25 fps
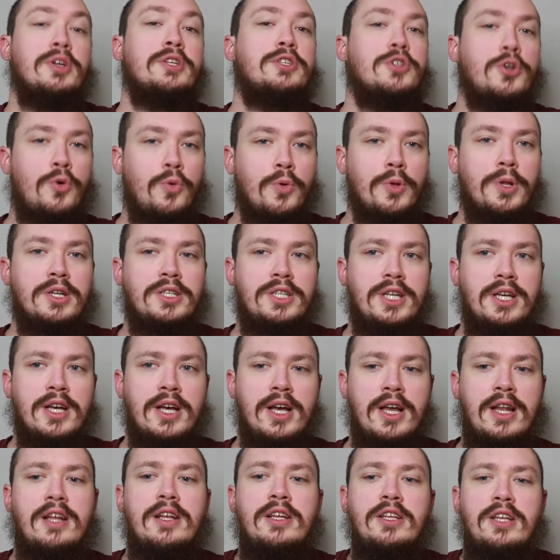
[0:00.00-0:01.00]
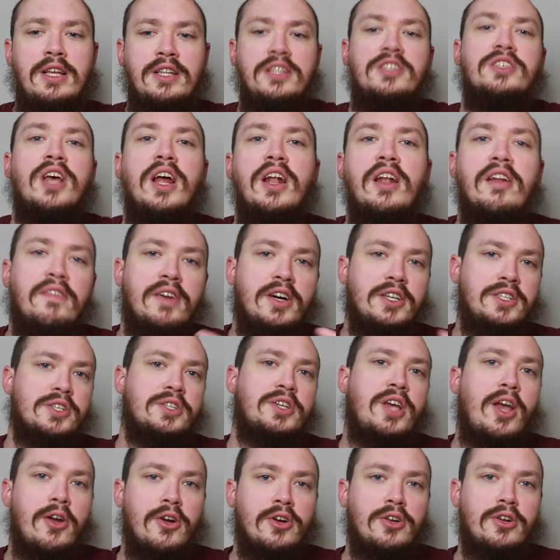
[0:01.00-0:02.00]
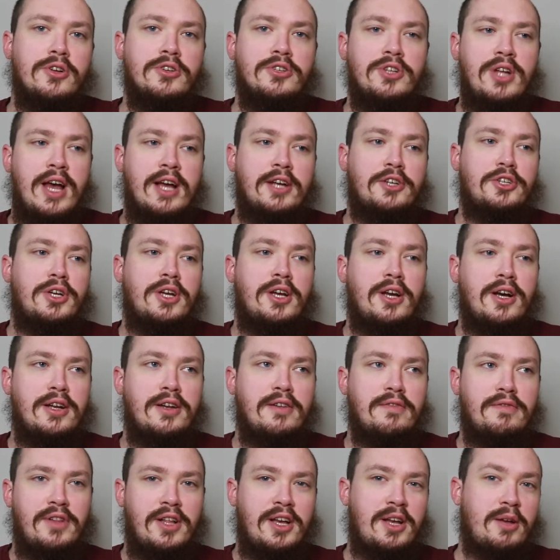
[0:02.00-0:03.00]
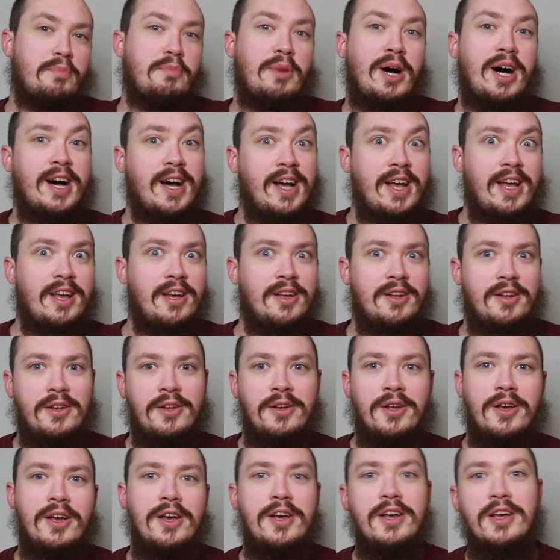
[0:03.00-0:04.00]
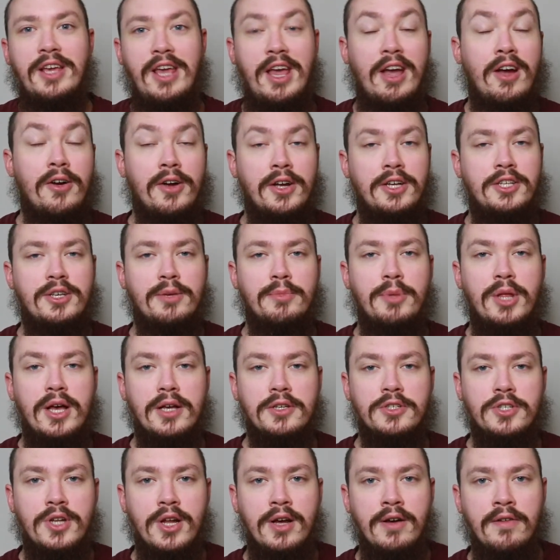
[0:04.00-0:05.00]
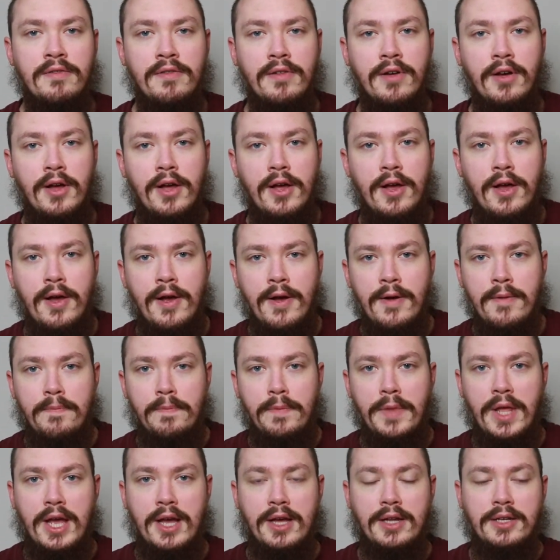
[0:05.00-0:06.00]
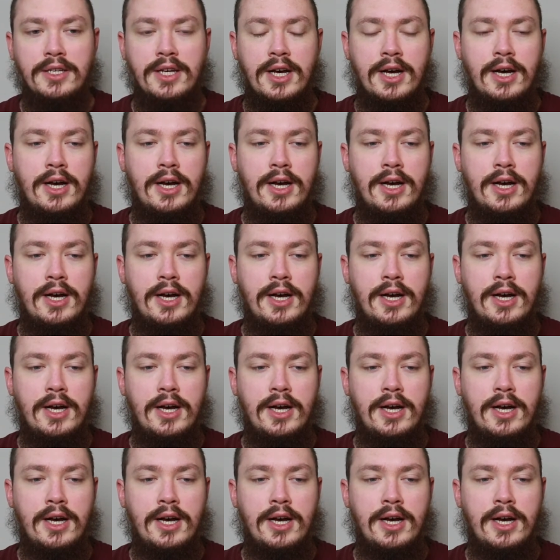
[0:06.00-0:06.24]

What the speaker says: cool idea, and it incentivizes characters to actually kind of like buy and carry some of that stuff. And